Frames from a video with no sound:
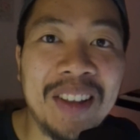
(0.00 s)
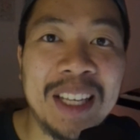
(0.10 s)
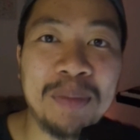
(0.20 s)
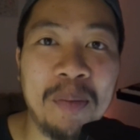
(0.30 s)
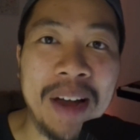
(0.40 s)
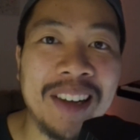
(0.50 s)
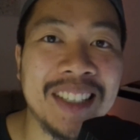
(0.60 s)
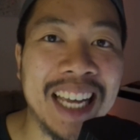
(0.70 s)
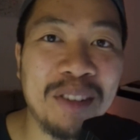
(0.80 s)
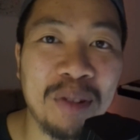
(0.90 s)
That's my mail
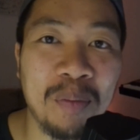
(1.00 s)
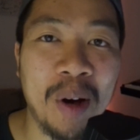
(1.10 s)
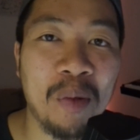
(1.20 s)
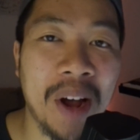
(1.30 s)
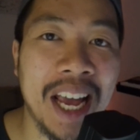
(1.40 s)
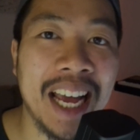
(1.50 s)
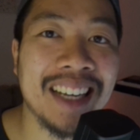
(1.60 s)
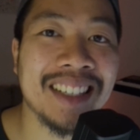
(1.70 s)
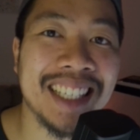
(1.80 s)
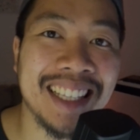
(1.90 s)
day from my
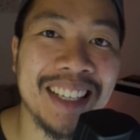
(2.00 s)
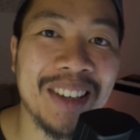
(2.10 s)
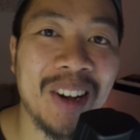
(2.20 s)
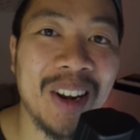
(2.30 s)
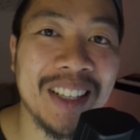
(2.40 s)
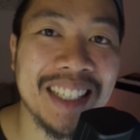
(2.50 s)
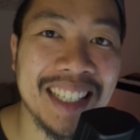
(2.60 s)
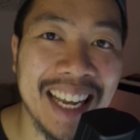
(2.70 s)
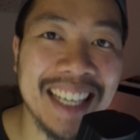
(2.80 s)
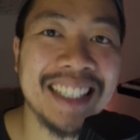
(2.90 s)
warehouse in the United
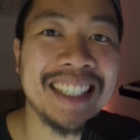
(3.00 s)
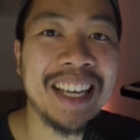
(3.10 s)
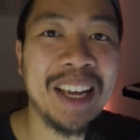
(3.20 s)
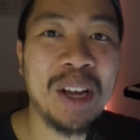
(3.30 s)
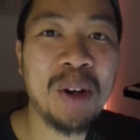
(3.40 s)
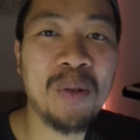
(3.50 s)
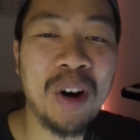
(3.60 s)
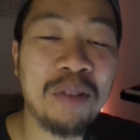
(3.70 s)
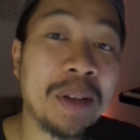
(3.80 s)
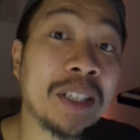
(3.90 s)
States, where
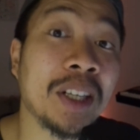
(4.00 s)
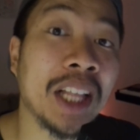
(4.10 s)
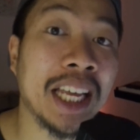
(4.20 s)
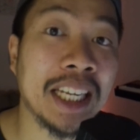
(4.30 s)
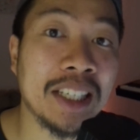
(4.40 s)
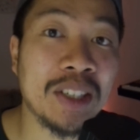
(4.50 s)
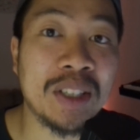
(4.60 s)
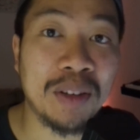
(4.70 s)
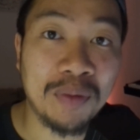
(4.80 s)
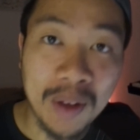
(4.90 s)
I've been collating
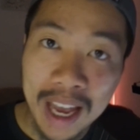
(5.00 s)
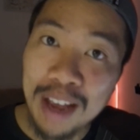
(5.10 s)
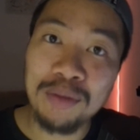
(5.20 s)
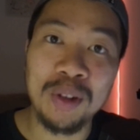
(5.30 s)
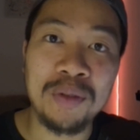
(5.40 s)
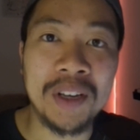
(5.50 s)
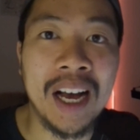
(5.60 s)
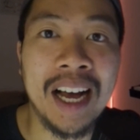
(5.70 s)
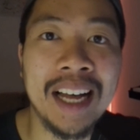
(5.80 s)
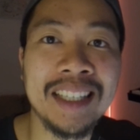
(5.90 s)
just a handful of
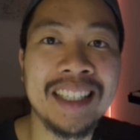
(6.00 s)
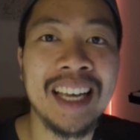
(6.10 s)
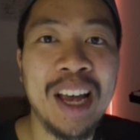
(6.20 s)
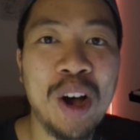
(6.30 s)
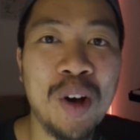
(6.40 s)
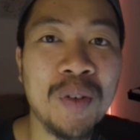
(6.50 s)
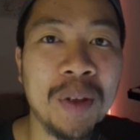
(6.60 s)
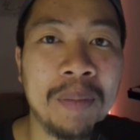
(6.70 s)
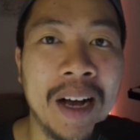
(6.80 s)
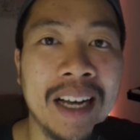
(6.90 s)
cards over the
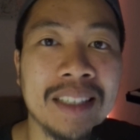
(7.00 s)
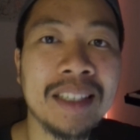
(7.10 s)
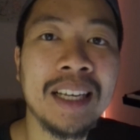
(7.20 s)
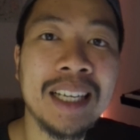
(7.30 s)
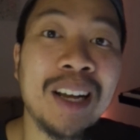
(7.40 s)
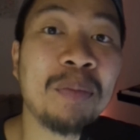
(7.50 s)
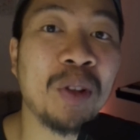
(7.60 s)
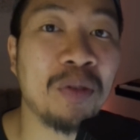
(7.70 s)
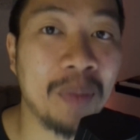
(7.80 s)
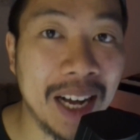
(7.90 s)
past couple
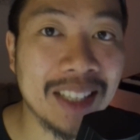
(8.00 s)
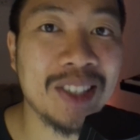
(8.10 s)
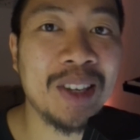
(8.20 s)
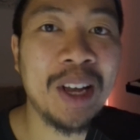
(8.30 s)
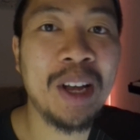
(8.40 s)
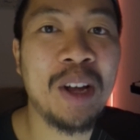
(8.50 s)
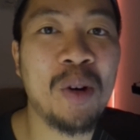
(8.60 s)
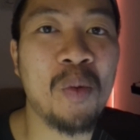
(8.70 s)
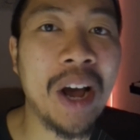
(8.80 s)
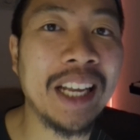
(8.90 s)
of months,
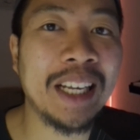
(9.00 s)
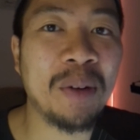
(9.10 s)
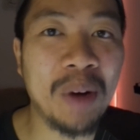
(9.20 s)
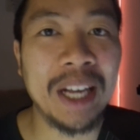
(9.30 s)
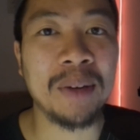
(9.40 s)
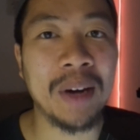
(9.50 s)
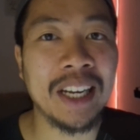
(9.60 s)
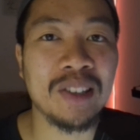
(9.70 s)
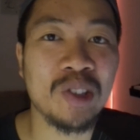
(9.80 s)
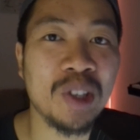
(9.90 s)
waiting
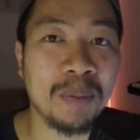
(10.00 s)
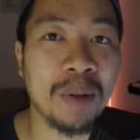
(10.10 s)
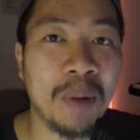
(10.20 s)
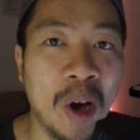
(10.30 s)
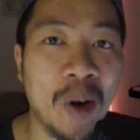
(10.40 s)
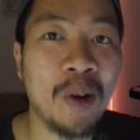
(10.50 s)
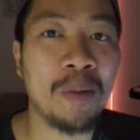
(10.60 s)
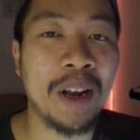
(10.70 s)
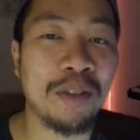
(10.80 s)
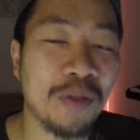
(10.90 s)
to ship them home,
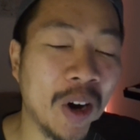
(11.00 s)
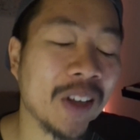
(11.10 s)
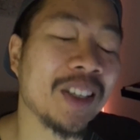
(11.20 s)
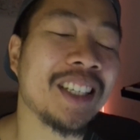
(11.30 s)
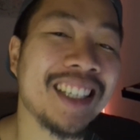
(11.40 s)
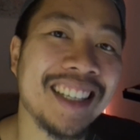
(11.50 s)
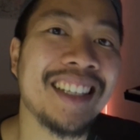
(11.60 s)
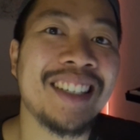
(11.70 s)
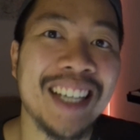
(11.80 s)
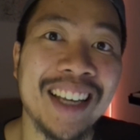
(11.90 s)
and I finally
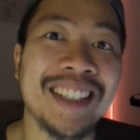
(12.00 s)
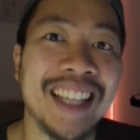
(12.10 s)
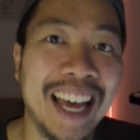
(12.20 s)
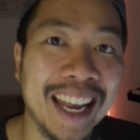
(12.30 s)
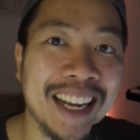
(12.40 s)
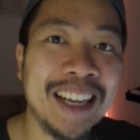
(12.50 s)
did just that.